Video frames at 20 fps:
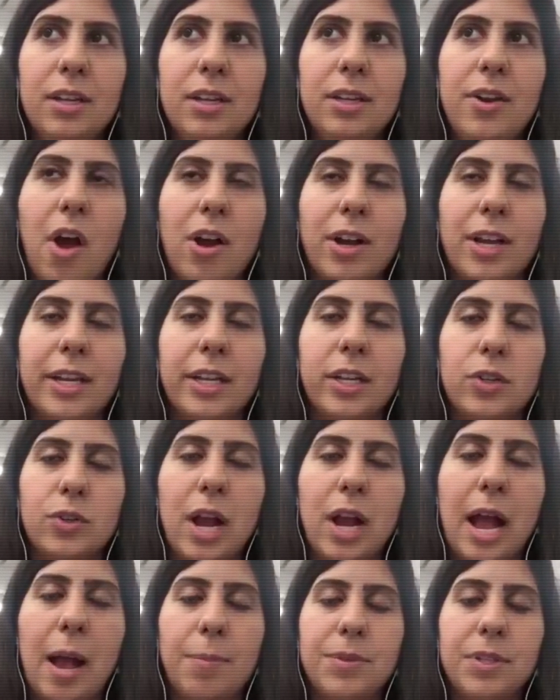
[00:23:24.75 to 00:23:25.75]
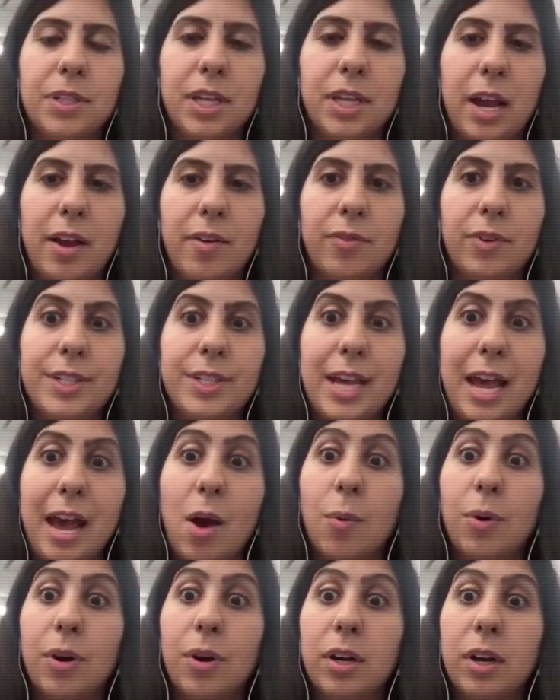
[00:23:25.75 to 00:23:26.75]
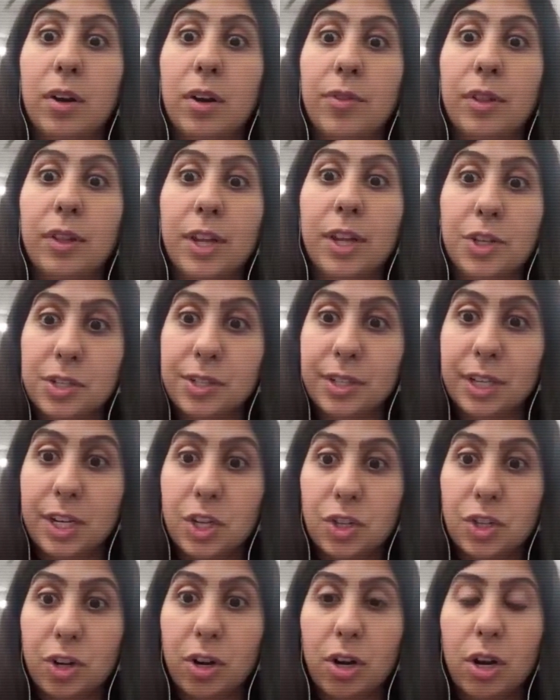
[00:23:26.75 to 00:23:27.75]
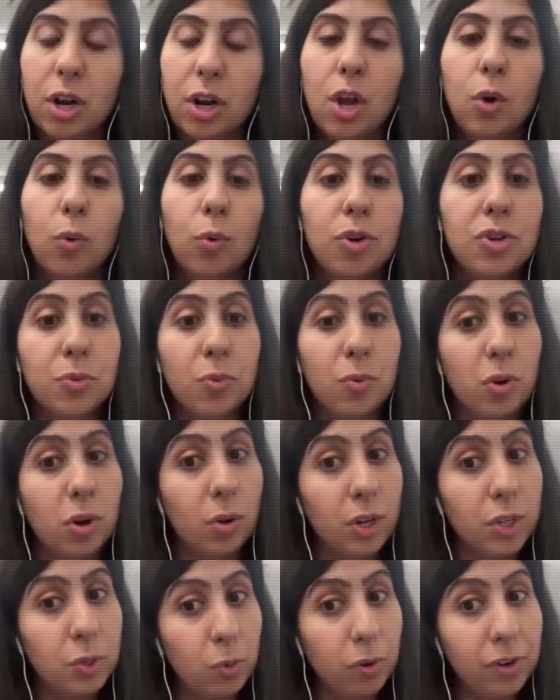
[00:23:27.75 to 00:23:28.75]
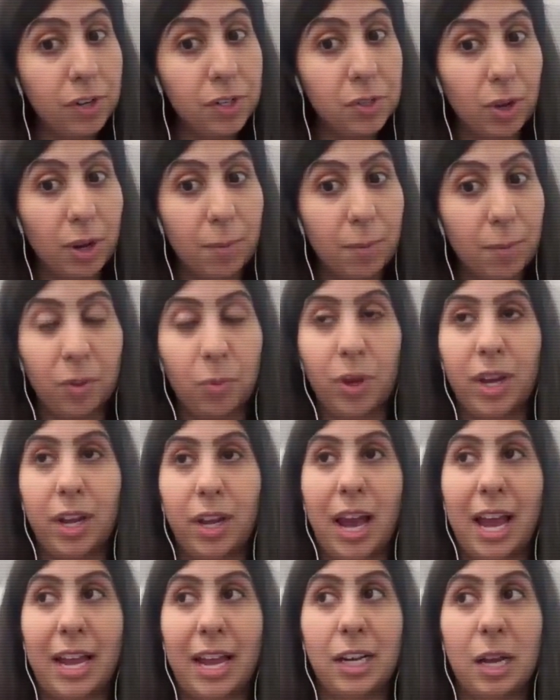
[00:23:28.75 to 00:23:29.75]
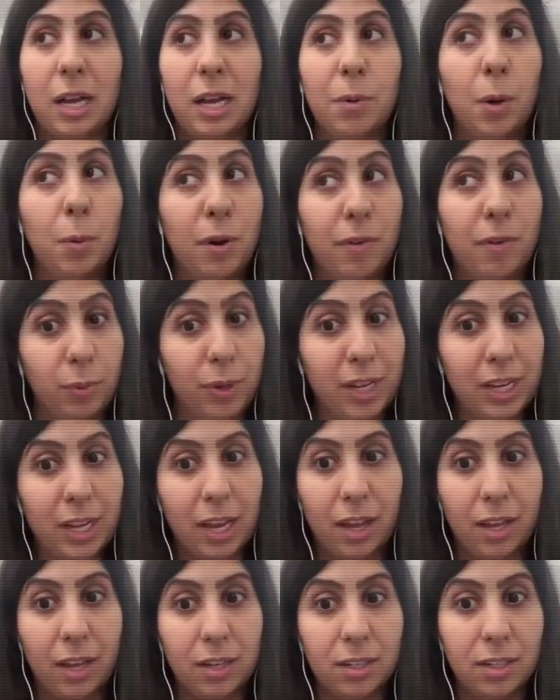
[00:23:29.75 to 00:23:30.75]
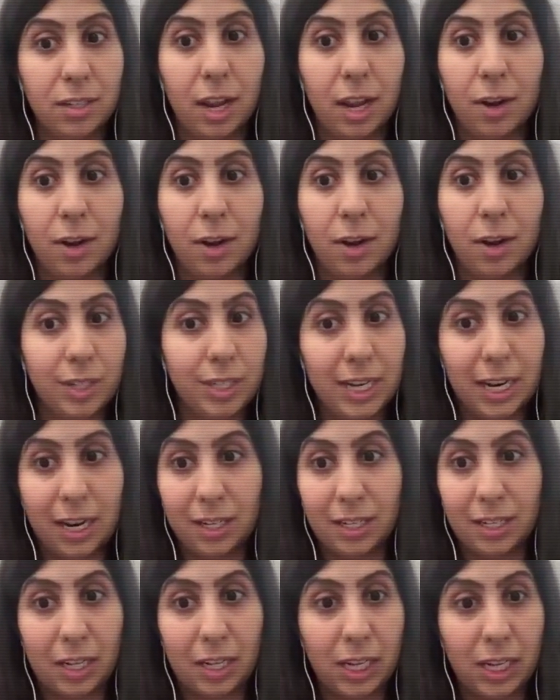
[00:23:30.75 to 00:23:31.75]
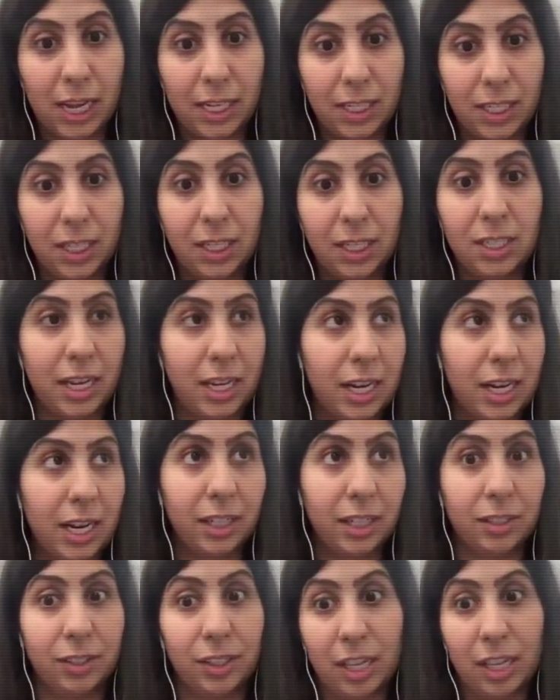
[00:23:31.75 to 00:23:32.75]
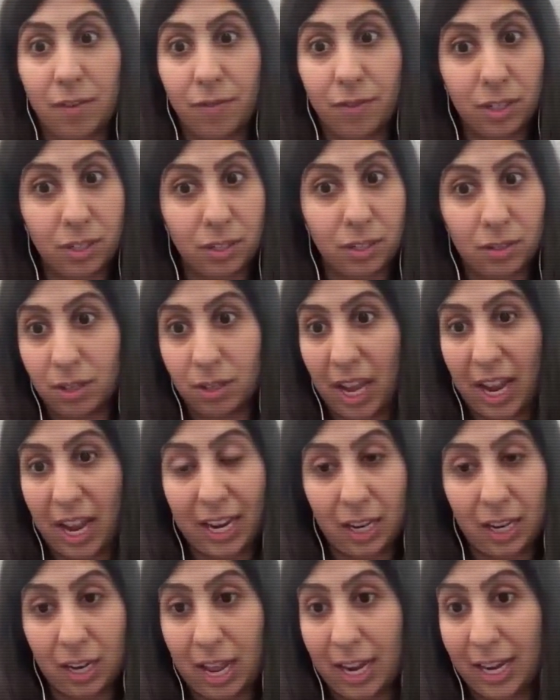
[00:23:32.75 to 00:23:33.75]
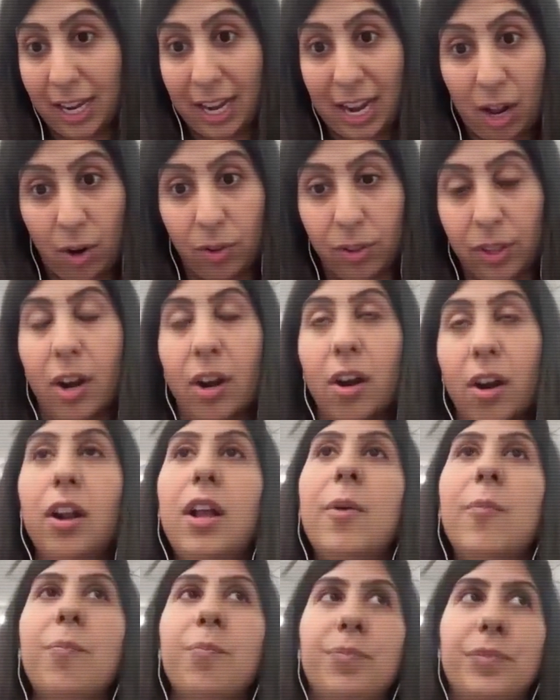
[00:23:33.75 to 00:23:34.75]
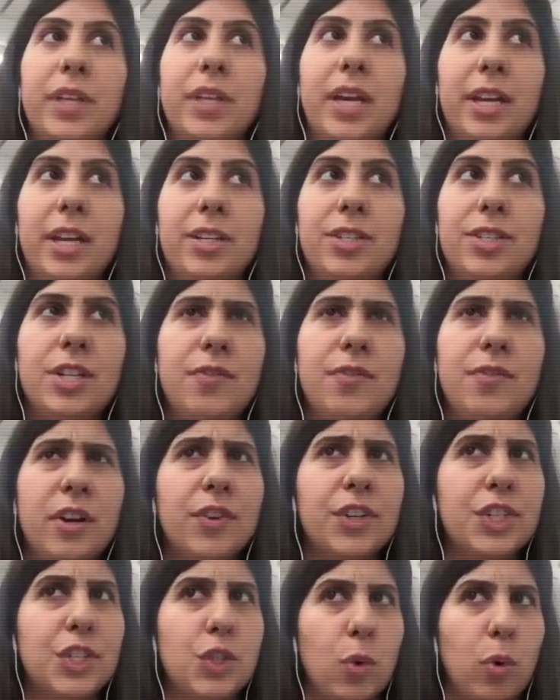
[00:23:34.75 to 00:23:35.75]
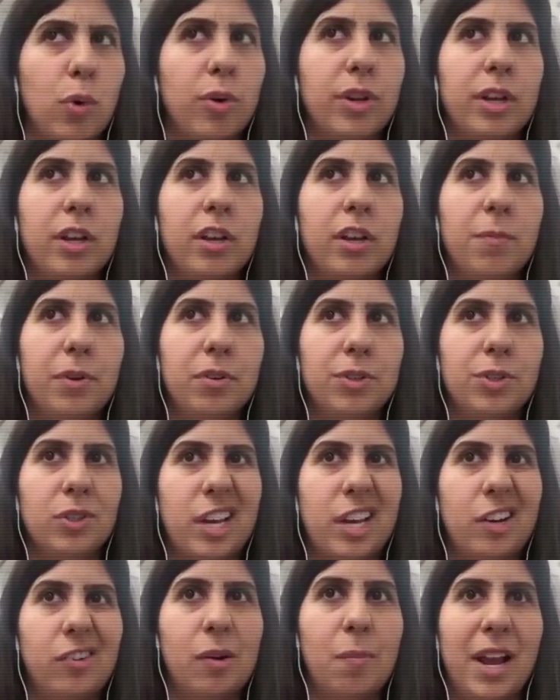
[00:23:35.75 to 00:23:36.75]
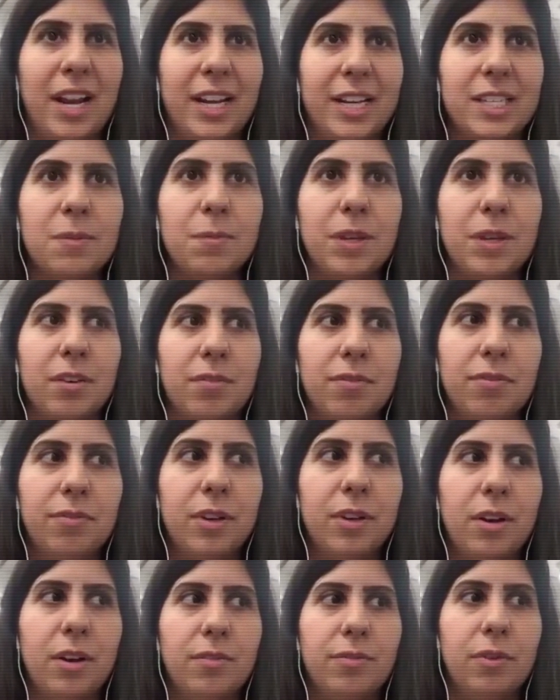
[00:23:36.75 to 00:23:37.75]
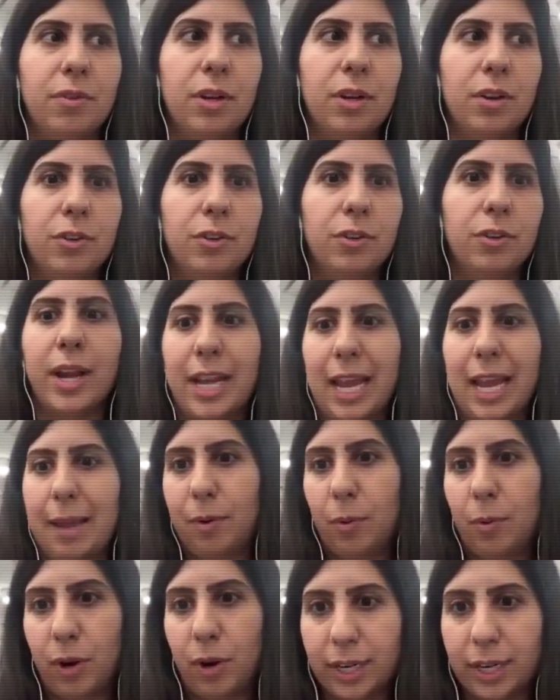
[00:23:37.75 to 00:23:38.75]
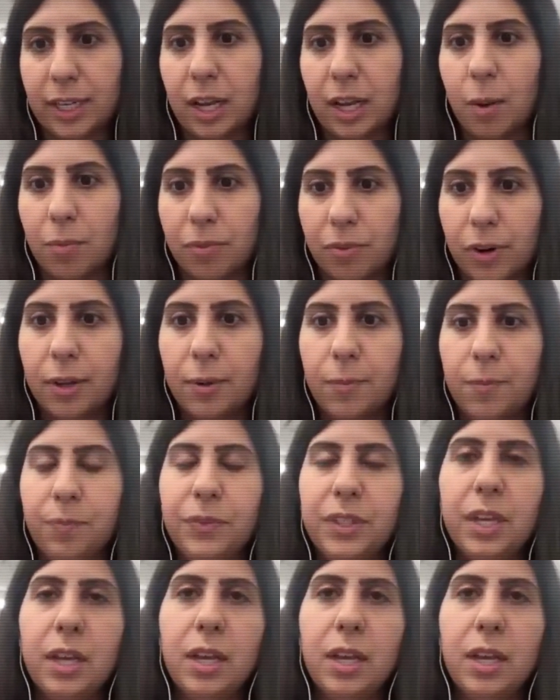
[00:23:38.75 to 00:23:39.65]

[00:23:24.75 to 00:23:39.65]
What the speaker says: not getting trapped in the ivory tower of the legislature, which is one reason why, by the way, I come home every weekend. I rarely stay in Tallahassee. The second I can leave is I get out of there. And it's very restorative, but also kind of reminds me of who I am and where I come from.